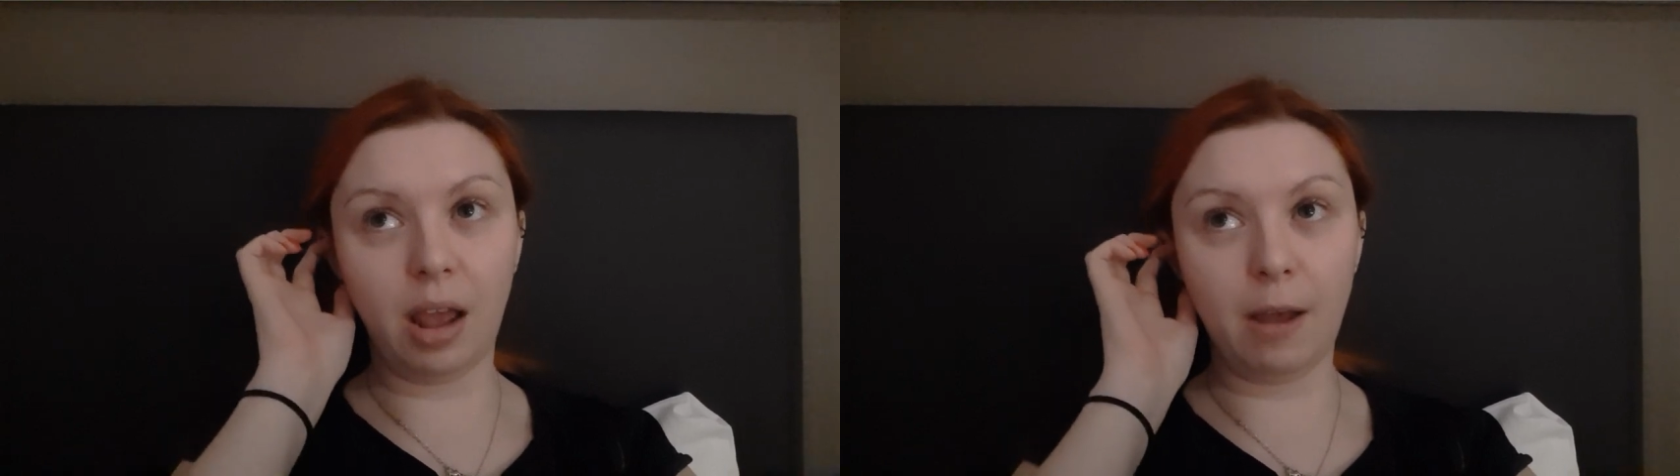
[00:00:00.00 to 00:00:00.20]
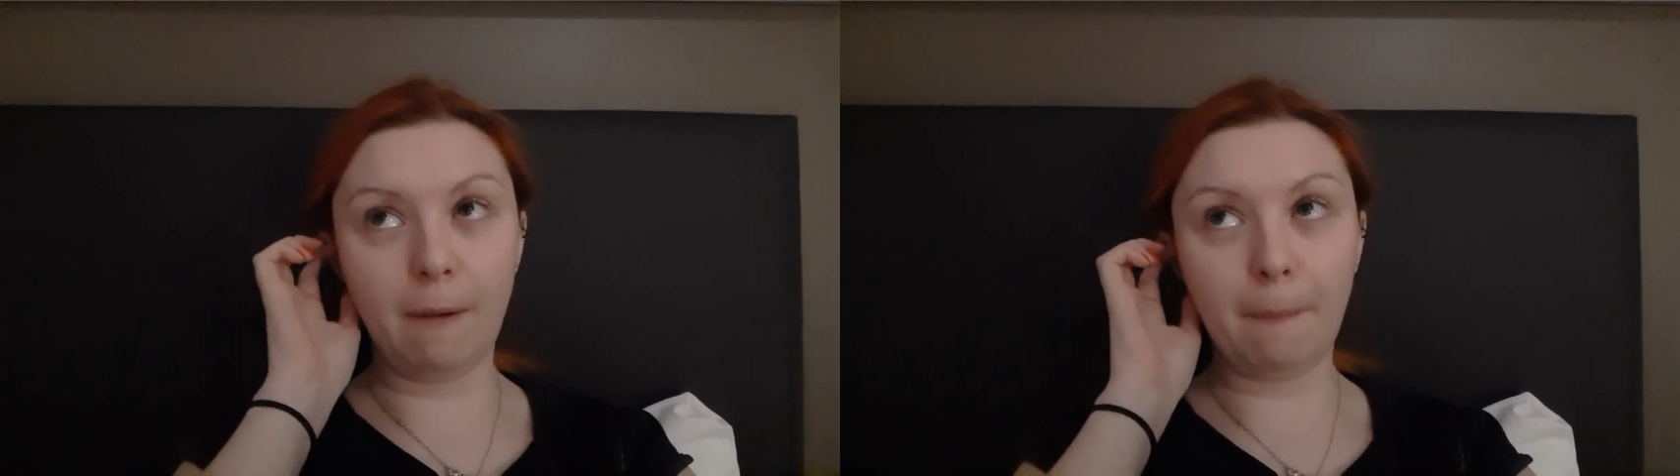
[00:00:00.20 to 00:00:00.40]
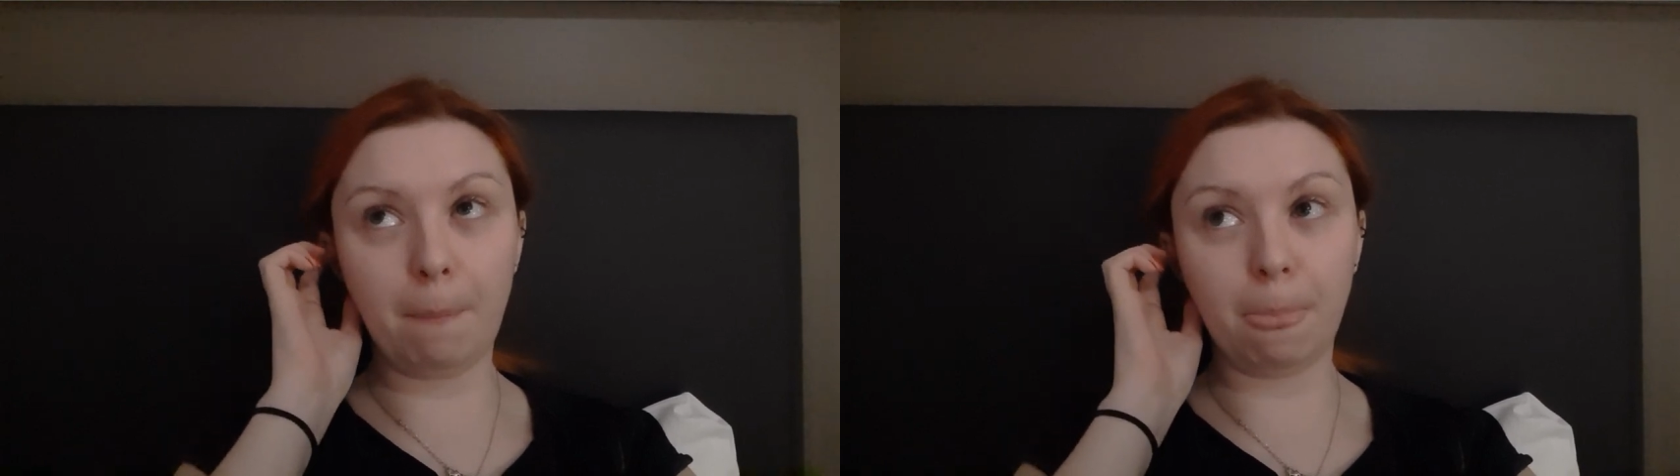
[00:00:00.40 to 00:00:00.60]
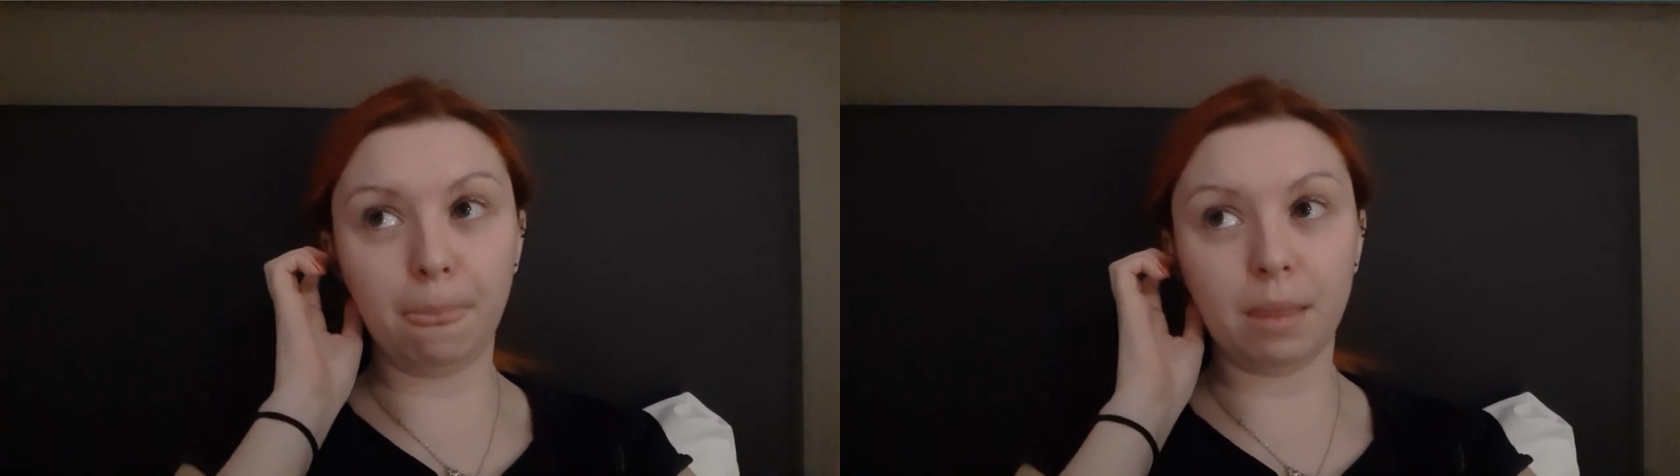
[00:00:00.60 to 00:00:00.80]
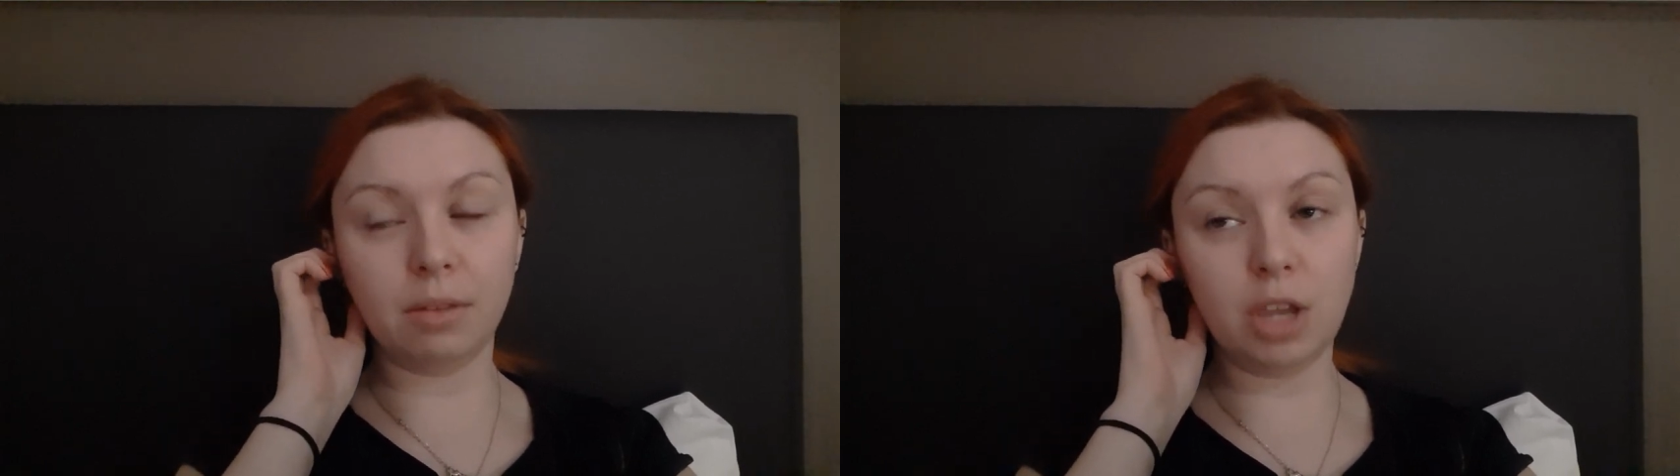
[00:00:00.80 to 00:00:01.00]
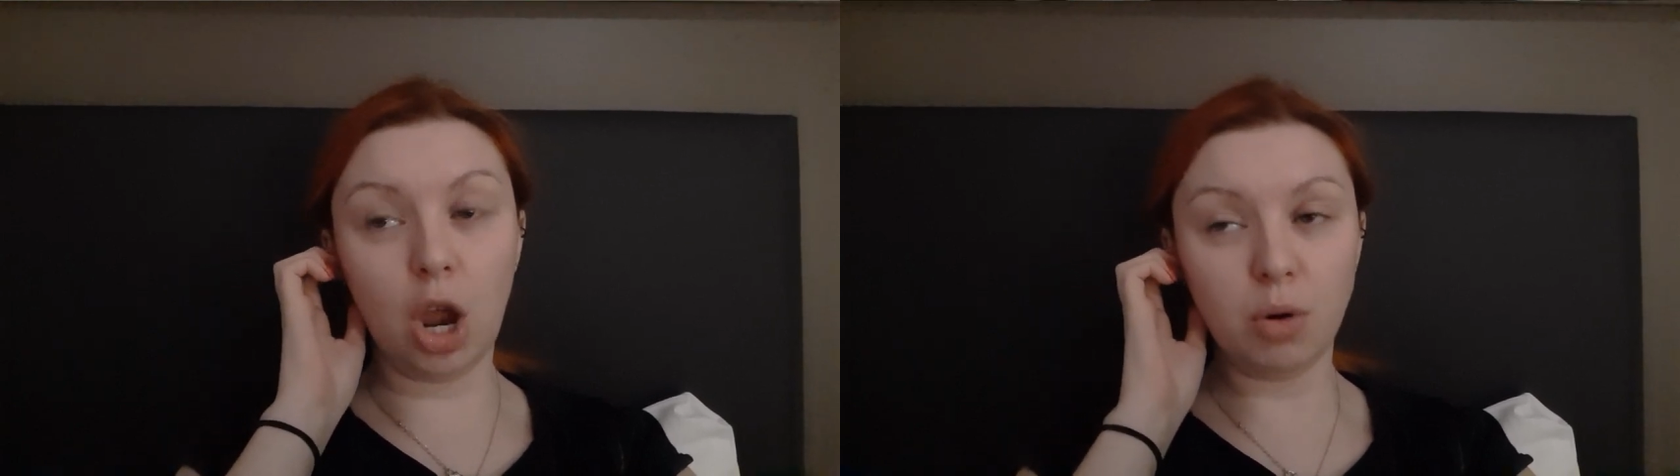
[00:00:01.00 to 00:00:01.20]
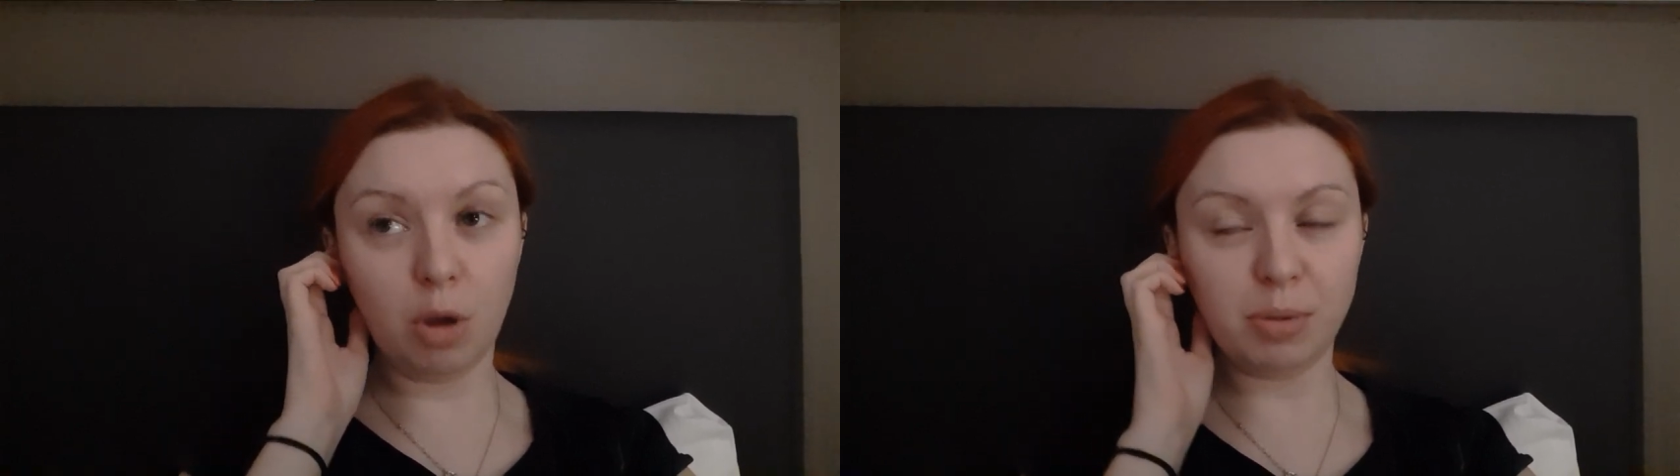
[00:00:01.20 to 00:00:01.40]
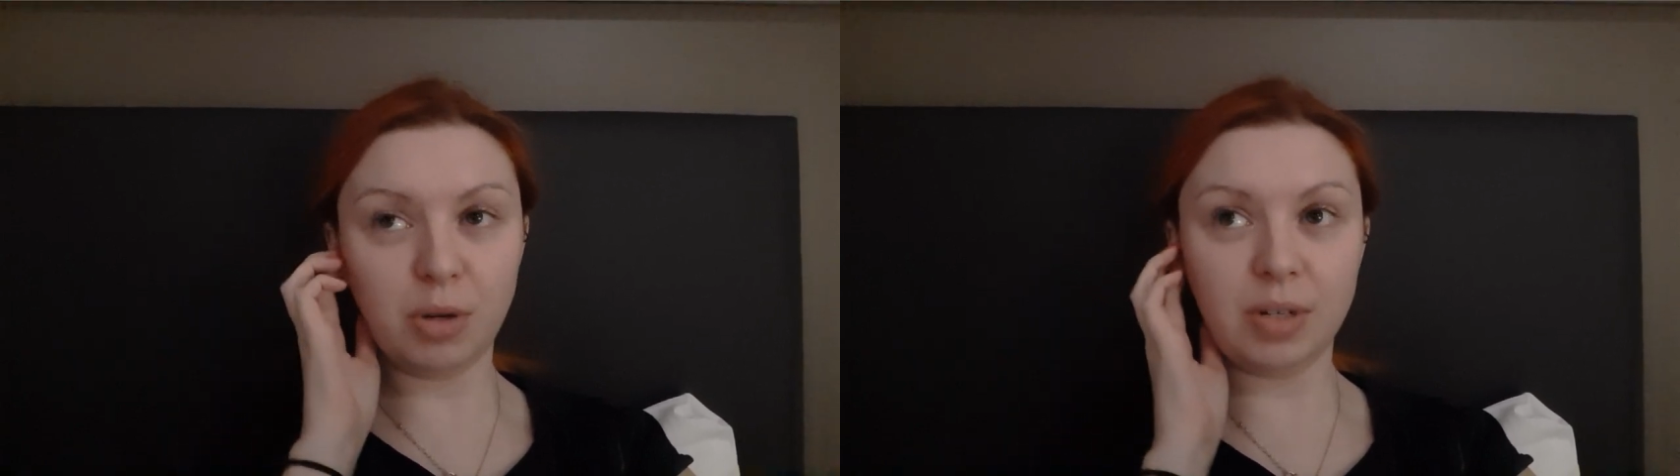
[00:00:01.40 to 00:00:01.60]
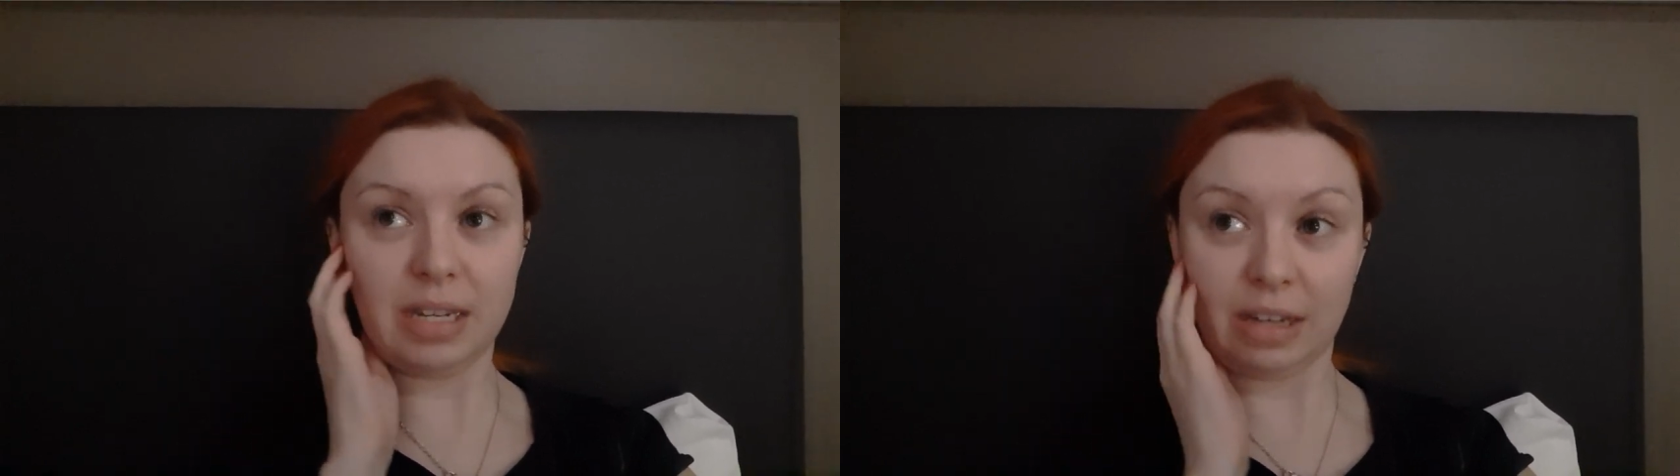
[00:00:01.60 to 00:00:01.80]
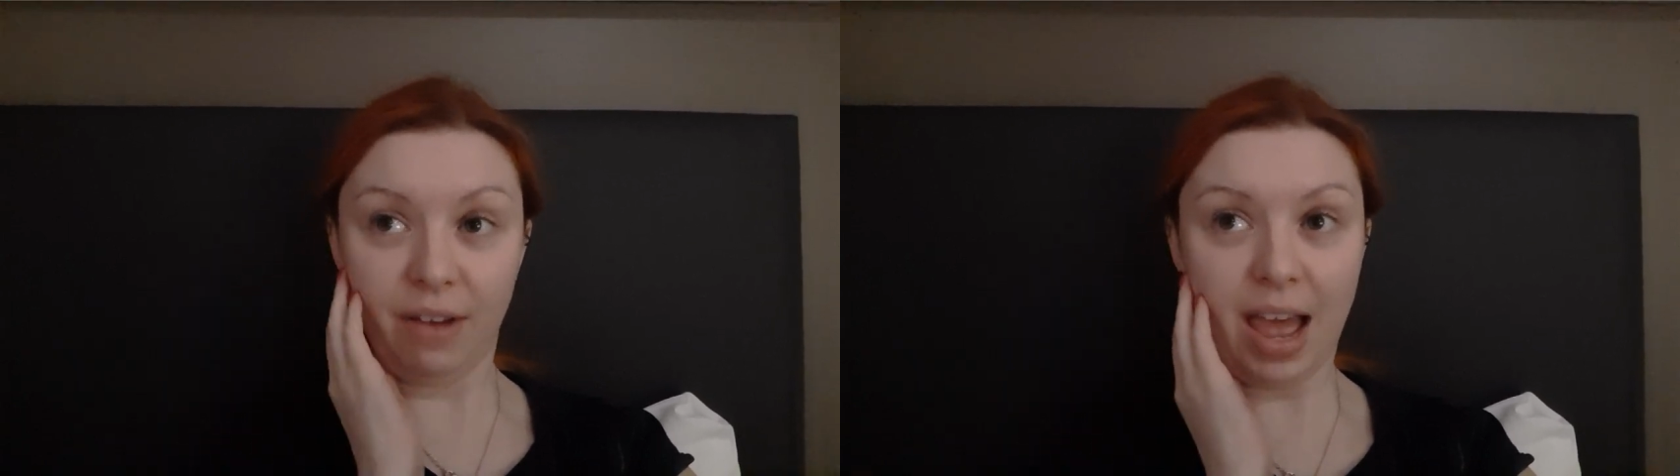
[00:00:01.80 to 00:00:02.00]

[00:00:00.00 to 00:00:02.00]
the only opportunities I've